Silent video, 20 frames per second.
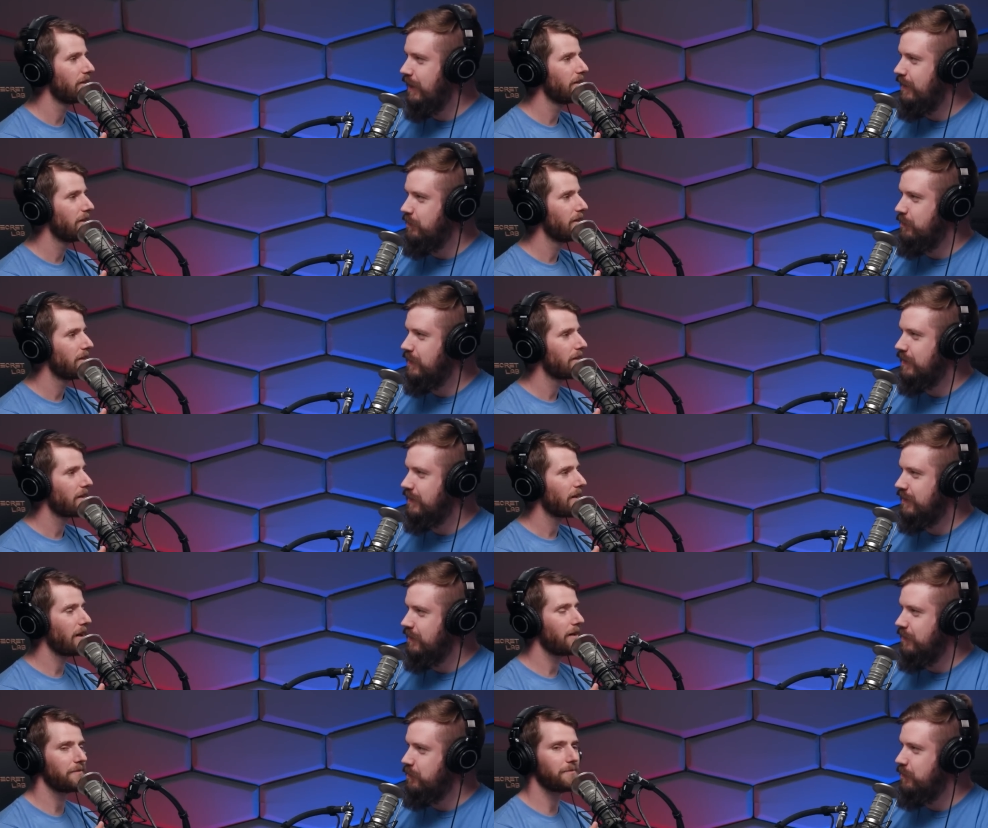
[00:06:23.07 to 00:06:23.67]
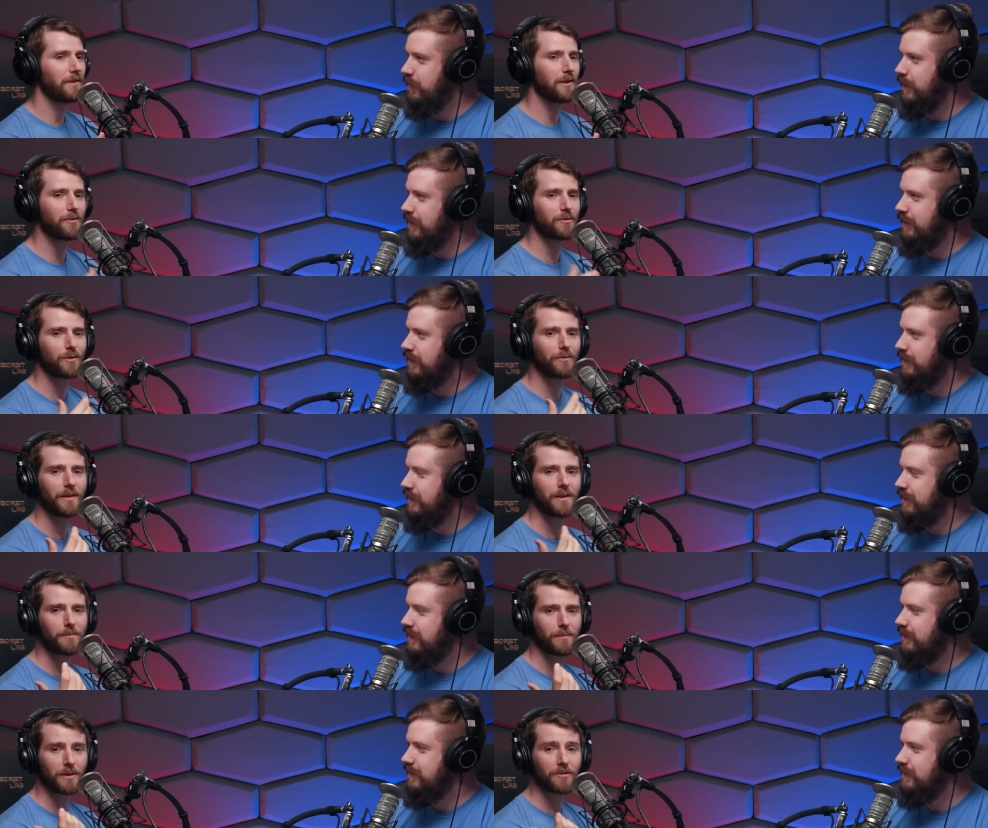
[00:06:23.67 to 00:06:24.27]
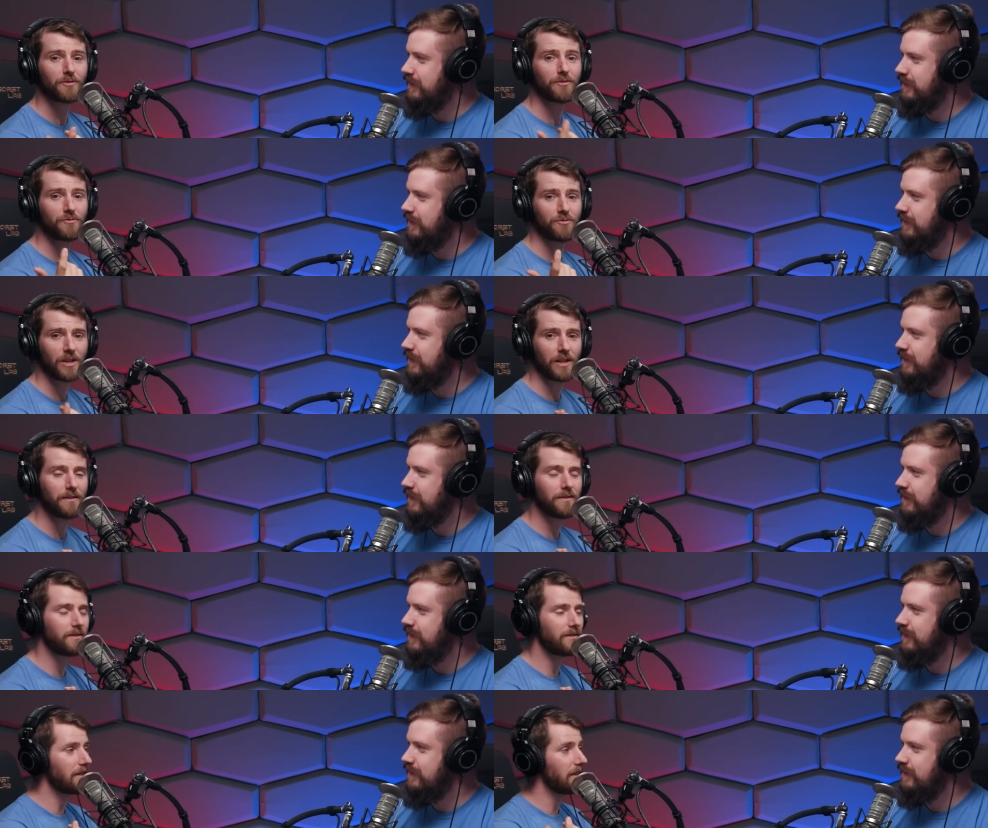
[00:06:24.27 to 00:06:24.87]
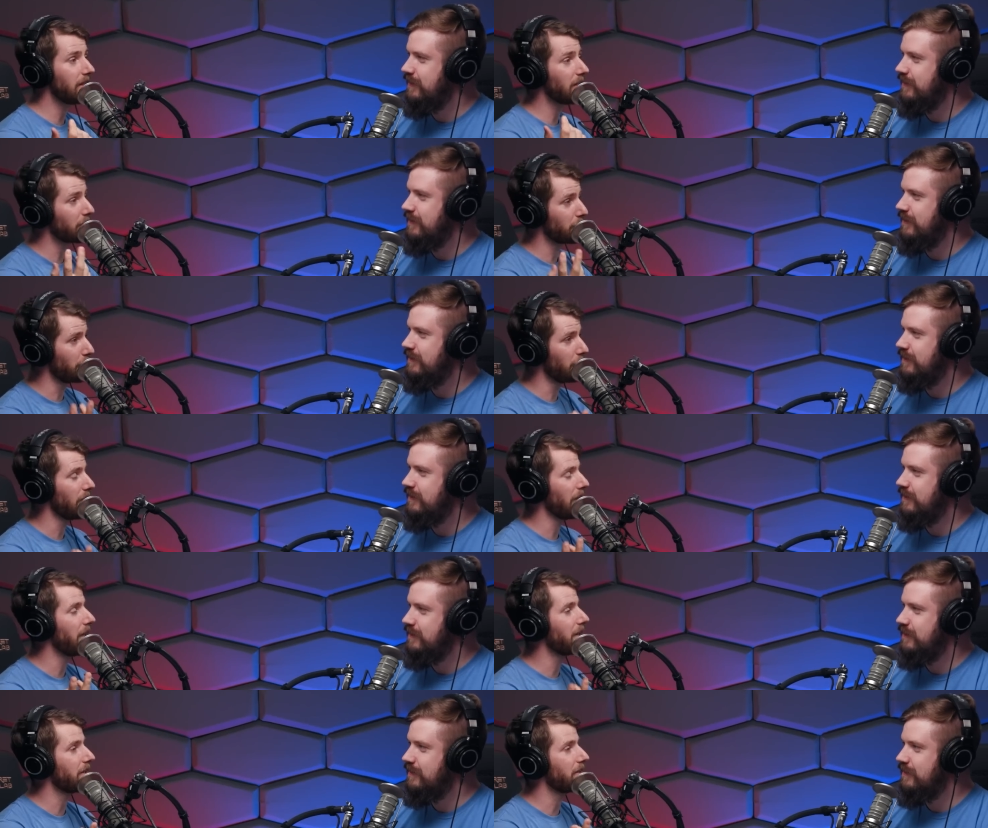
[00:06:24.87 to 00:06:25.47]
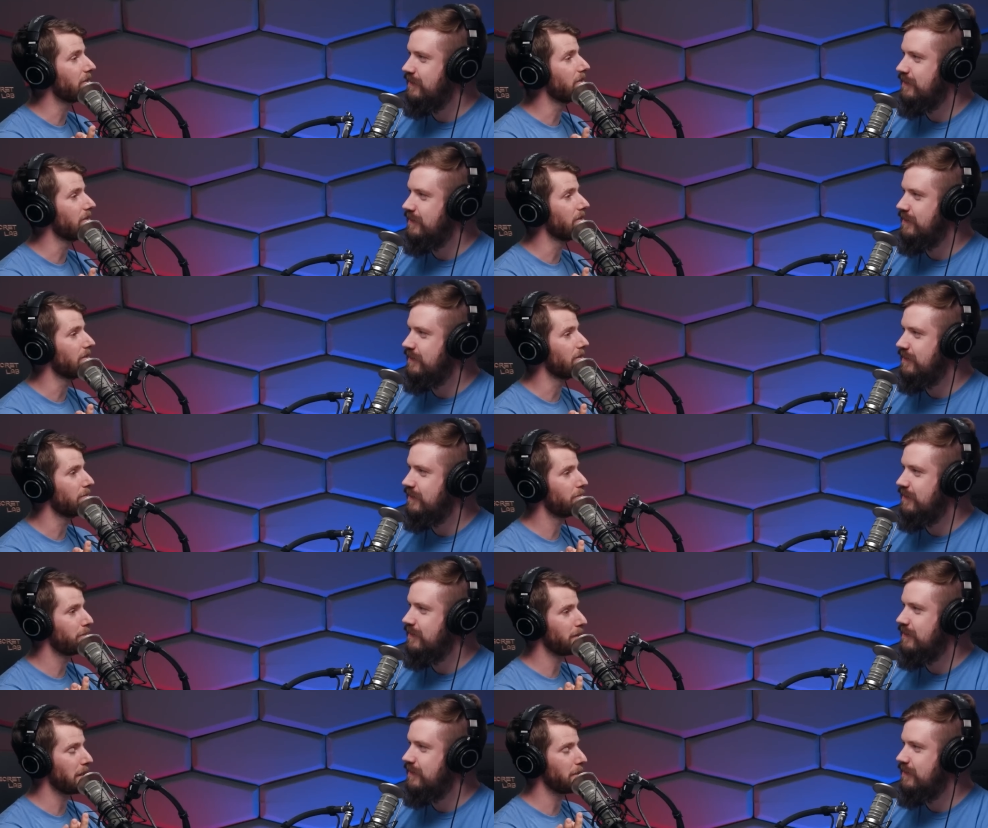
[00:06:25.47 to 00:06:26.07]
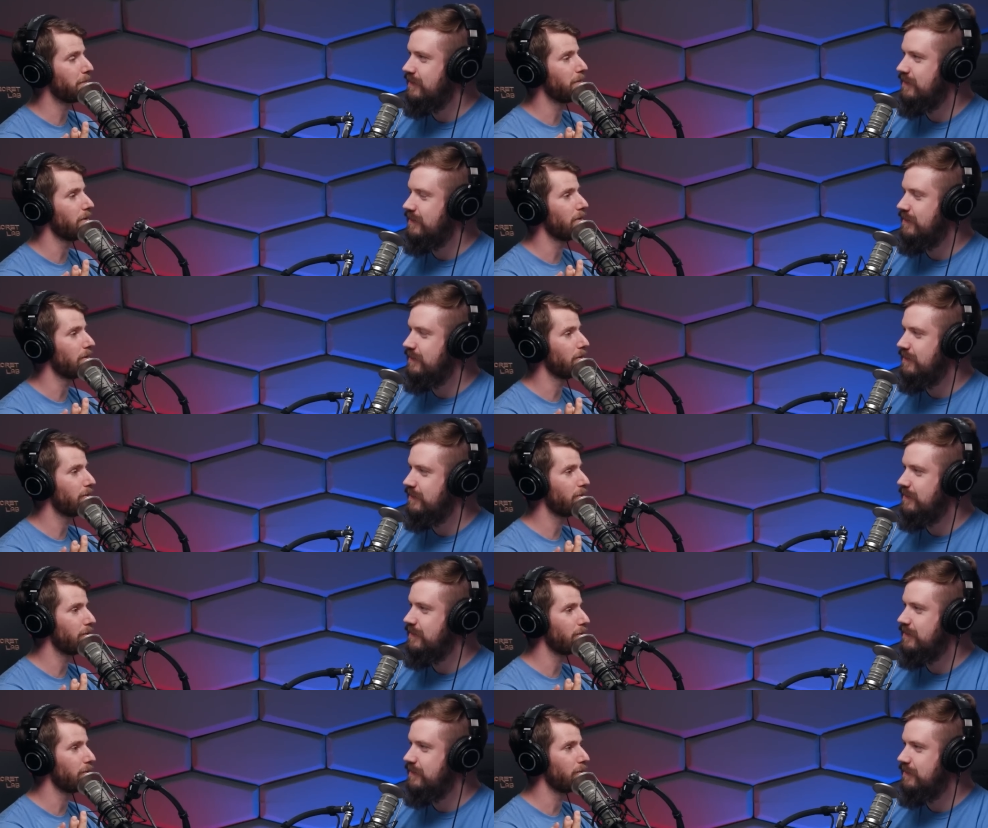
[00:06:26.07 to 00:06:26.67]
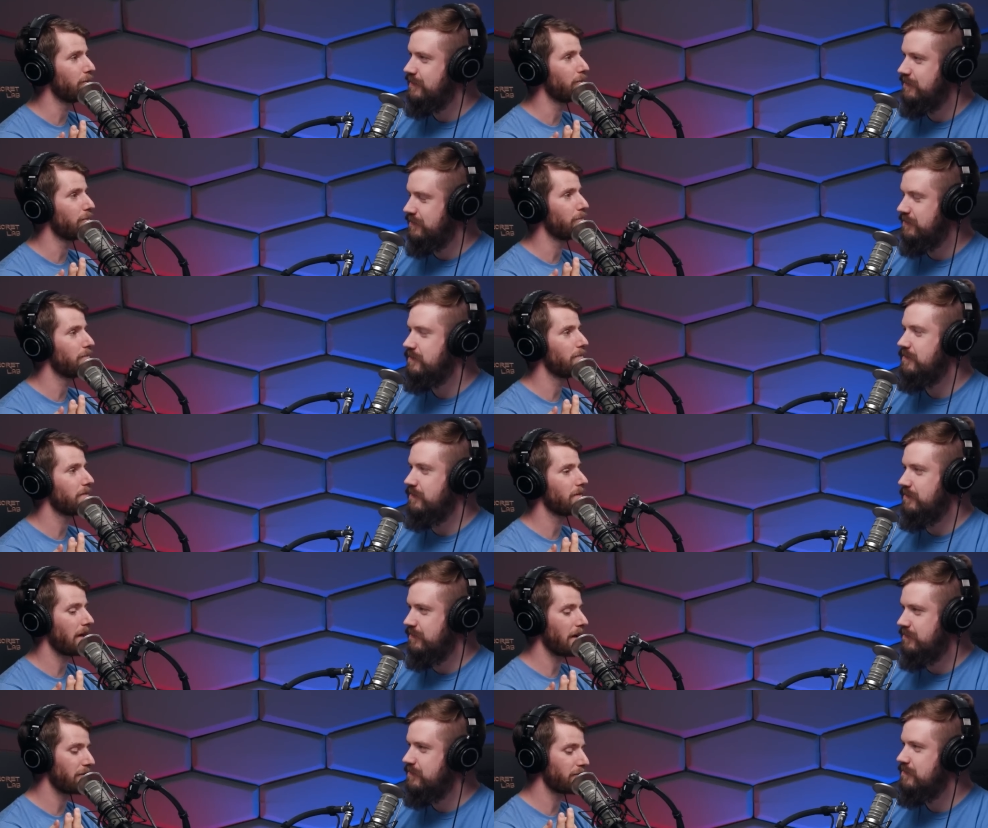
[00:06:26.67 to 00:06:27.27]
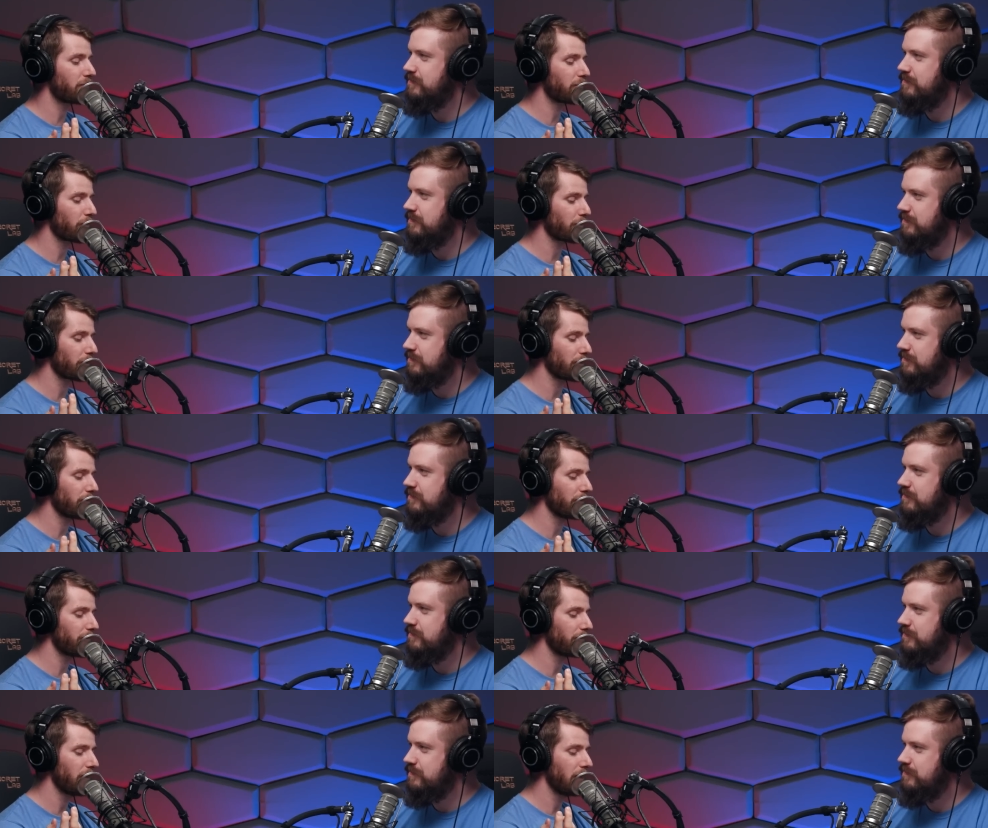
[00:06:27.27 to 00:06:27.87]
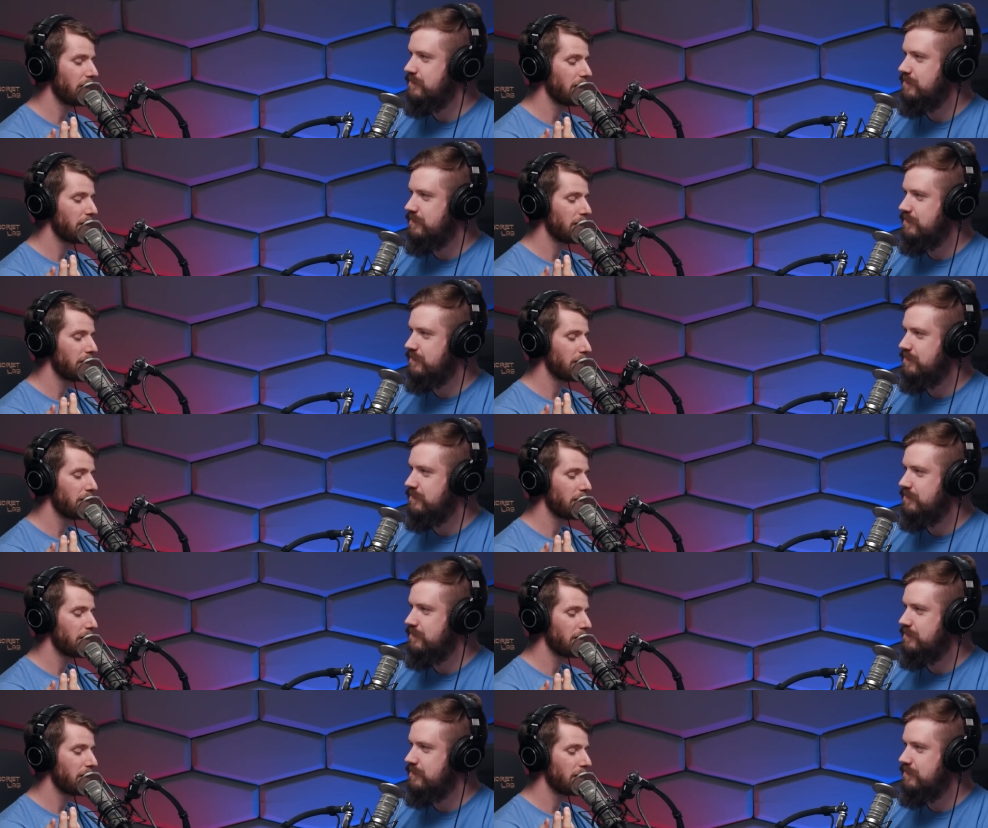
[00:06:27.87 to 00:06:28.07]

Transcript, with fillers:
Speaker 1: To be clear, uh, they surveyed a bunch of Gen Z and millennial people who have sort of